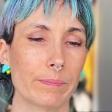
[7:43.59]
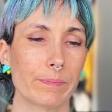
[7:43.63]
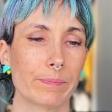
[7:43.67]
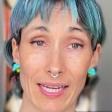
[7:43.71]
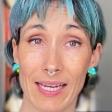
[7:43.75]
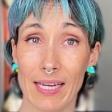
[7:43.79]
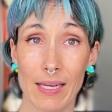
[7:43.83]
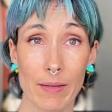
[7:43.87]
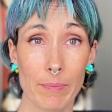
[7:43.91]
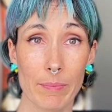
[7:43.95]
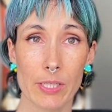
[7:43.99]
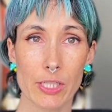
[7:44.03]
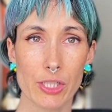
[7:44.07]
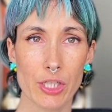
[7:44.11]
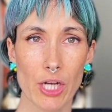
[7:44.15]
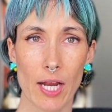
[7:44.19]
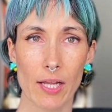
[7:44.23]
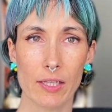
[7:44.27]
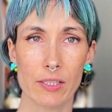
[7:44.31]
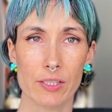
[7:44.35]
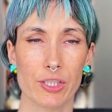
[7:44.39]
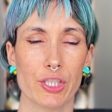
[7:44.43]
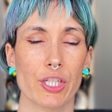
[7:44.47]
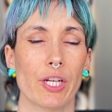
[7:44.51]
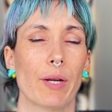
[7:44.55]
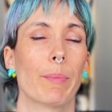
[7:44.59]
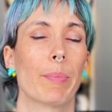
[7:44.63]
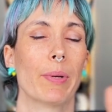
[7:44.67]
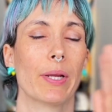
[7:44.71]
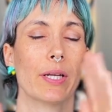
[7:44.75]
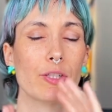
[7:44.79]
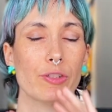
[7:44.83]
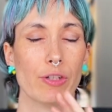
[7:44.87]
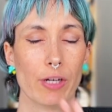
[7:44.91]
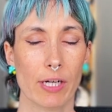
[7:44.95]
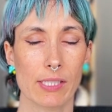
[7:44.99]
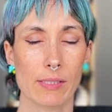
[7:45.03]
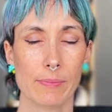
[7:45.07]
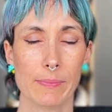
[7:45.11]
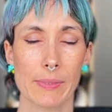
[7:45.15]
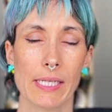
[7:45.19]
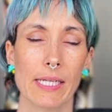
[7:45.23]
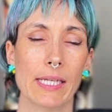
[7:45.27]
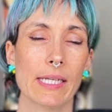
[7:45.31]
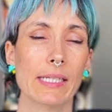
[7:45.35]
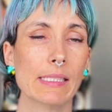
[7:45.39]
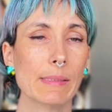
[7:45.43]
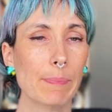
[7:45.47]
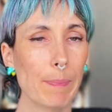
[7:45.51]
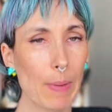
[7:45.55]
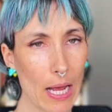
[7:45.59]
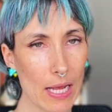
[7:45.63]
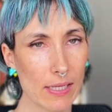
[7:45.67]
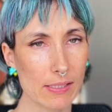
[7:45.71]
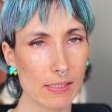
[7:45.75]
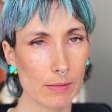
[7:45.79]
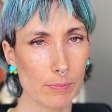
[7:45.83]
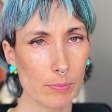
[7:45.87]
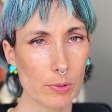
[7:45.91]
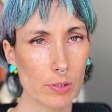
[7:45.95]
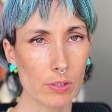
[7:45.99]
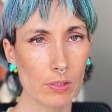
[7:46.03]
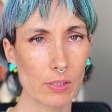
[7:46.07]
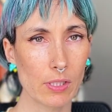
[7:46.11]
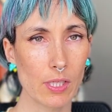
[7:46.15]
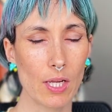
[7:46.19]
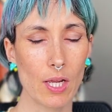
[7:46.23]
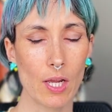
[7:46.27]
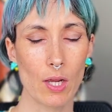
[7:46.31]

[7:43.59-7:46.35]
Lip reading: It can be challenging, but trust me, it's possible.